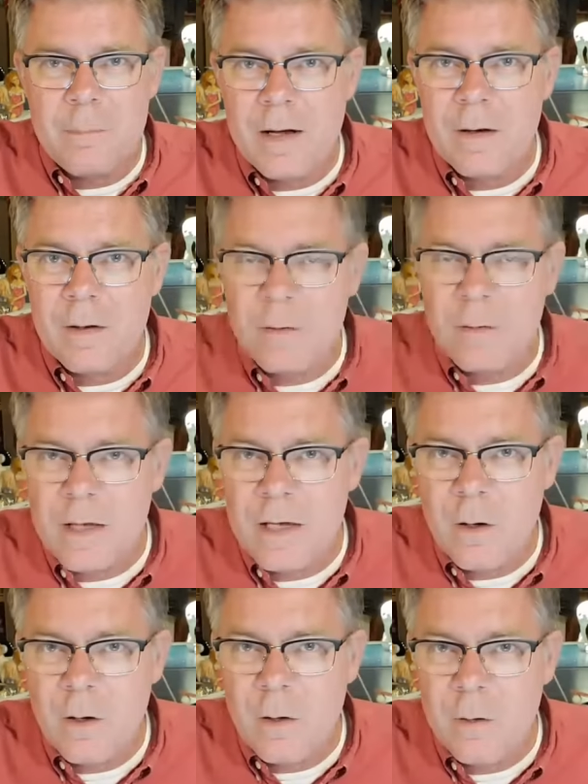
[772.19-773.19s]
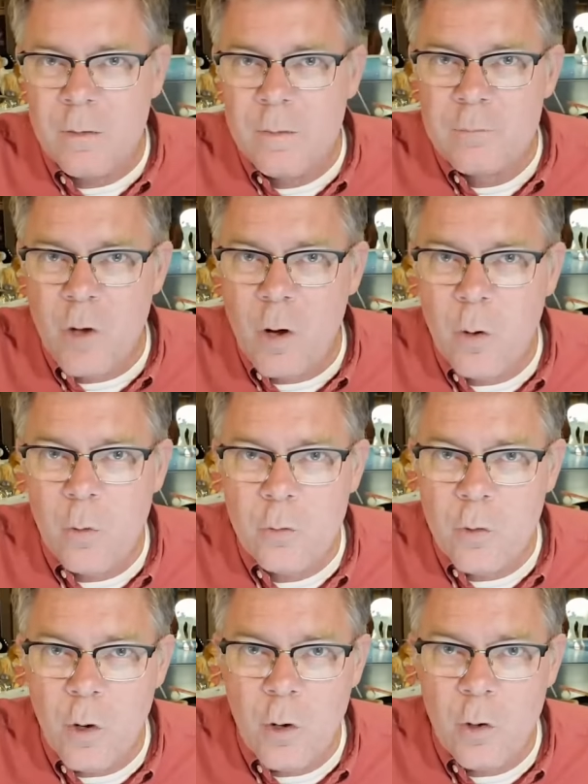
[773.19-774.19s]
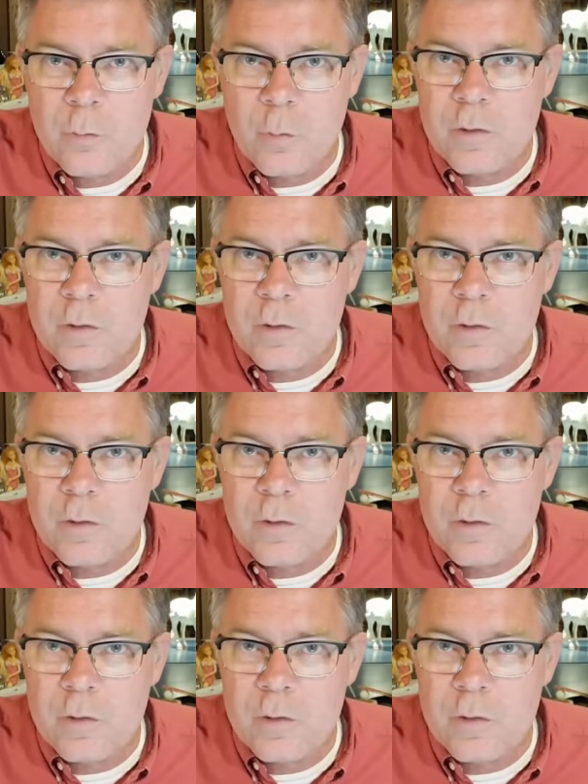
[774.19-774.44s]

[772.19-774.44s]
made it illegal to own gold,